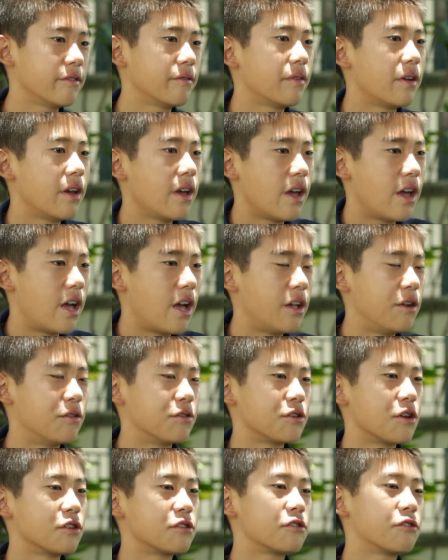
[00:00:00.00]
And it
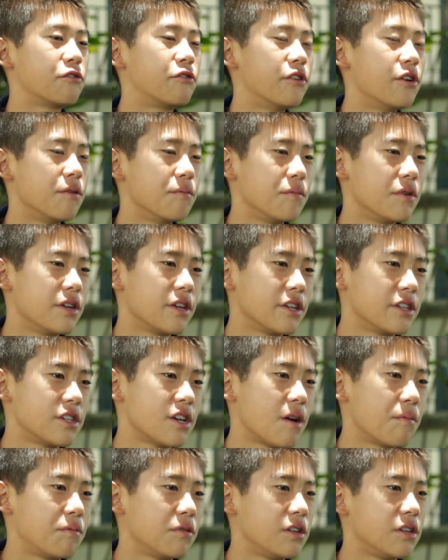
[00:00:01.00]
was also fun meeting
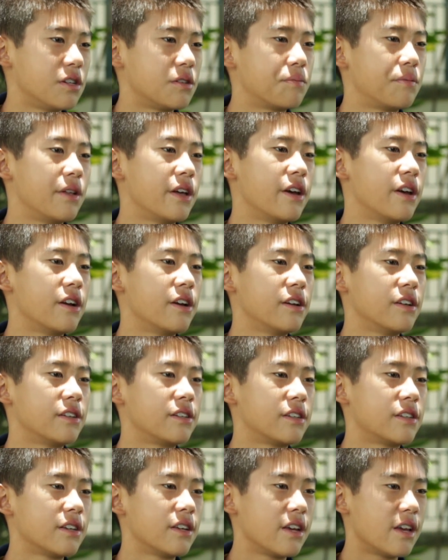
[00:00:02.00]
Japanese
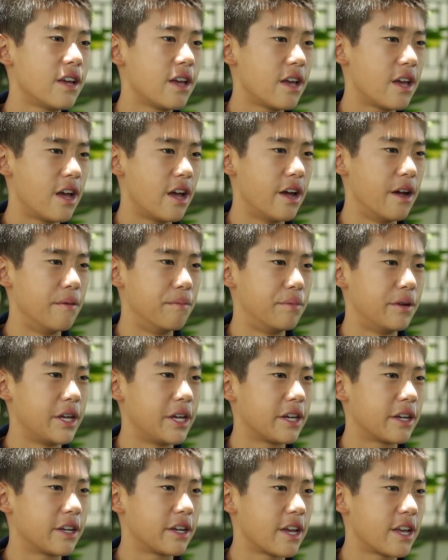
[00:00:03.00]
players and
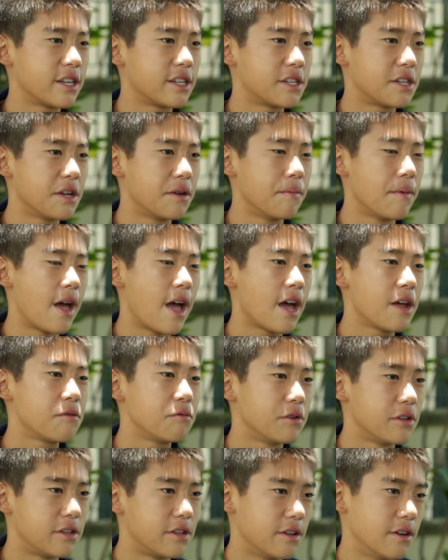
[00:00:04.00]
playing against them
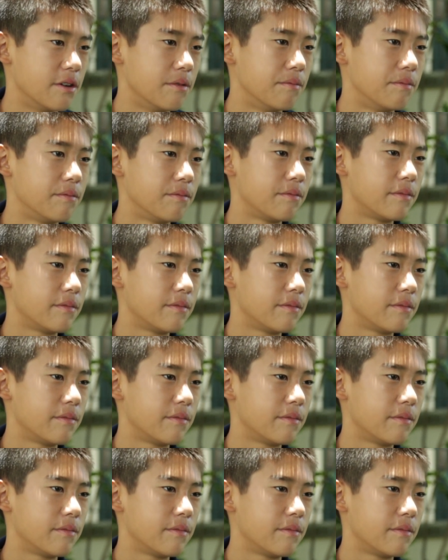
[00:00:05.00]
and with them.